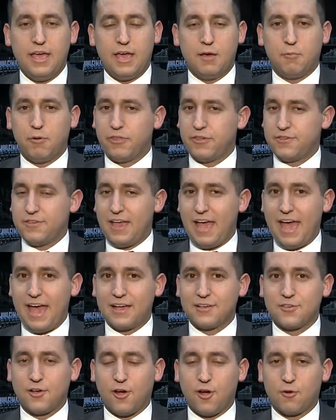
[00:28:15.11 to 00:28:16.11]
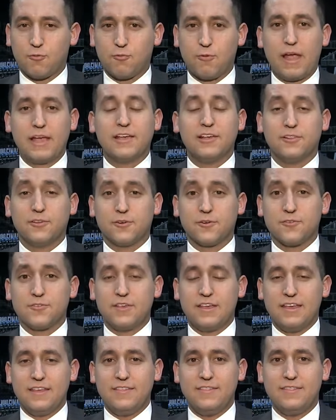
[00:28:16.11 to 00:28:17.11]
And while the Zags are regulars
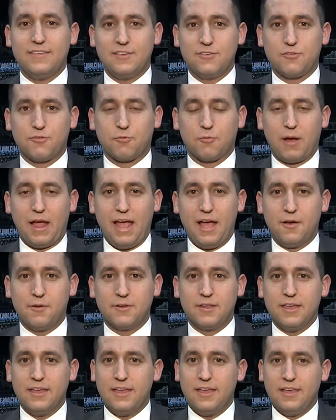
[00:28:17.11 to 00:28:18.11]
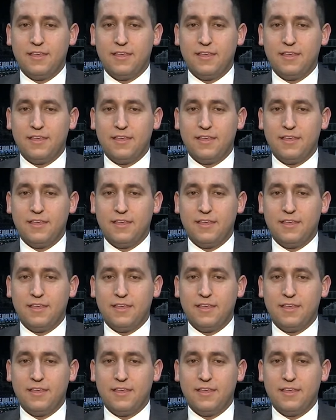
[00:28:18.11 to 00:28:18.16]
in this round,